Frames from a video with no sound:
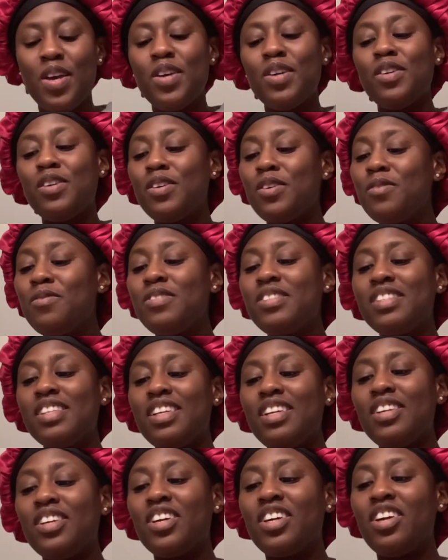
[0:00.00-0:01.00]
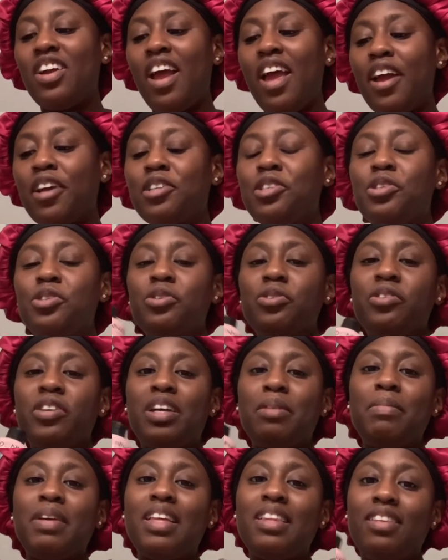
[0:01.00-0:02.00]
using her Extra
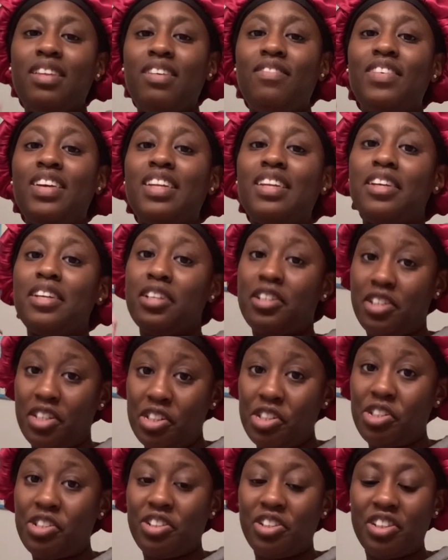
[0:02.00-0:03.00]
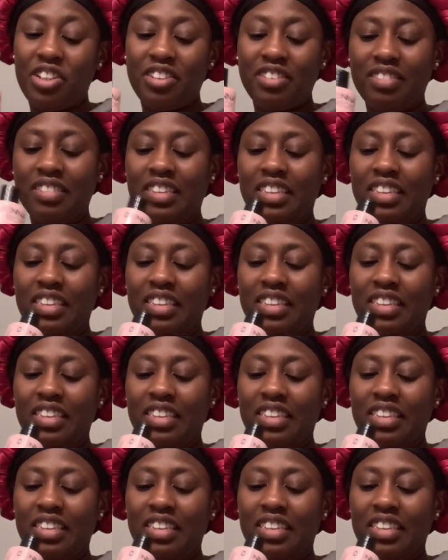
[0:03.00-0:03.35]
Creamy Leave-In Conditioner.